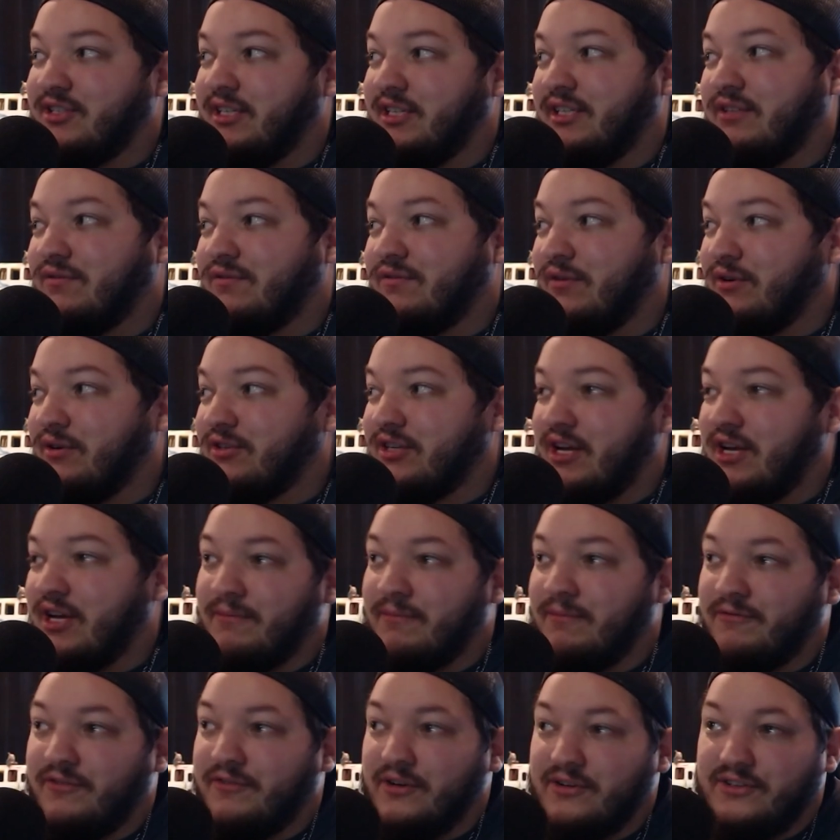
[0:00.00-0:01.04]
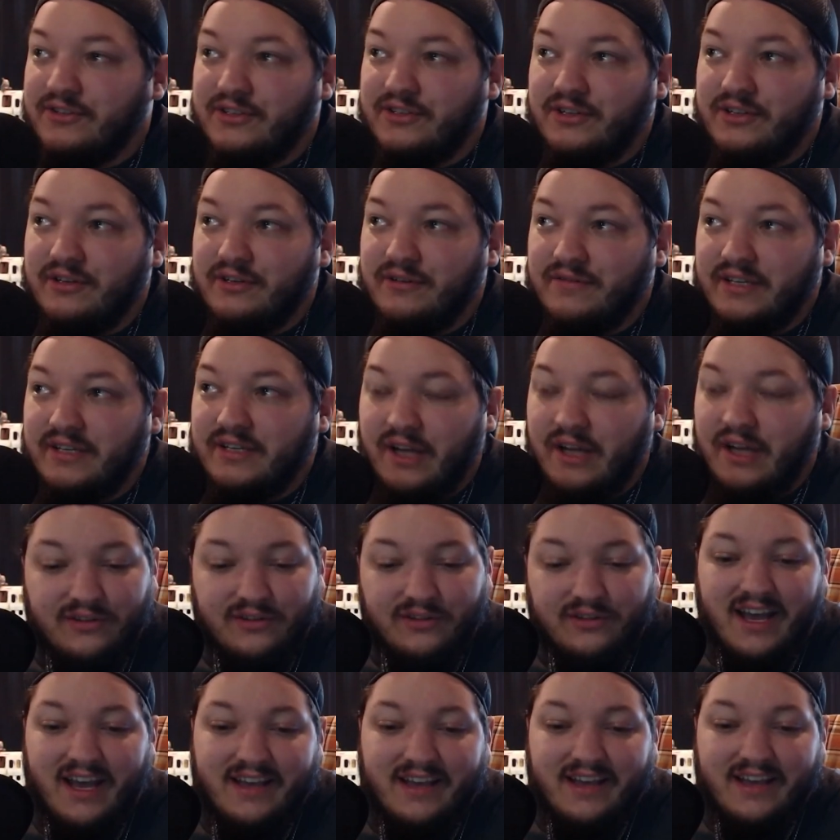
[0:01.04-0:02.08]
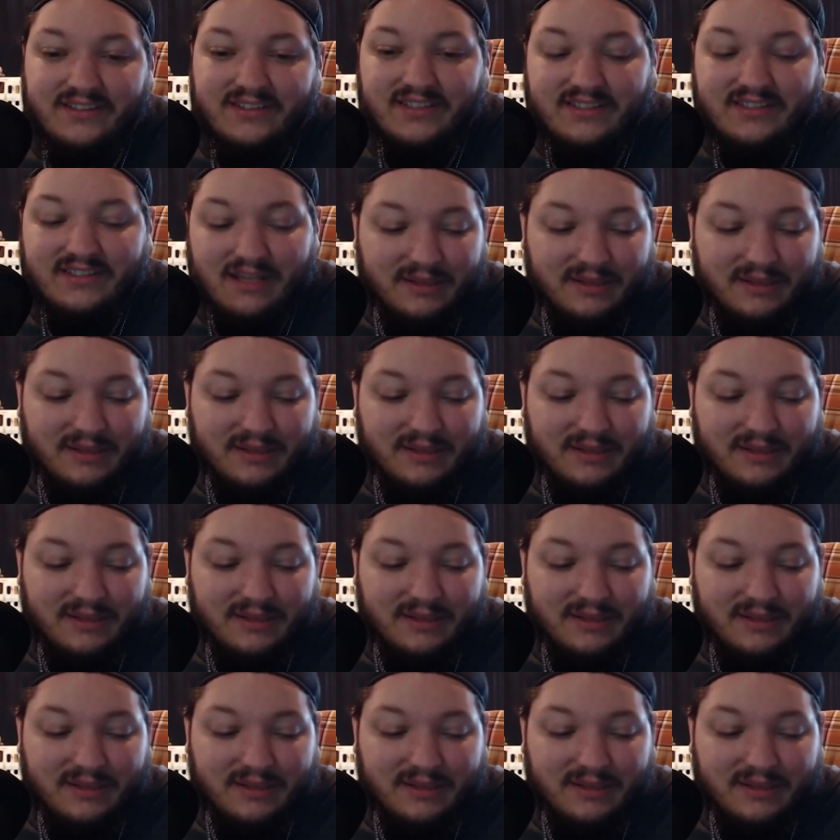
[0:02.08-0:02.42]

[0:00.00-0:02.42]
and it's first come, first serve in all sizes.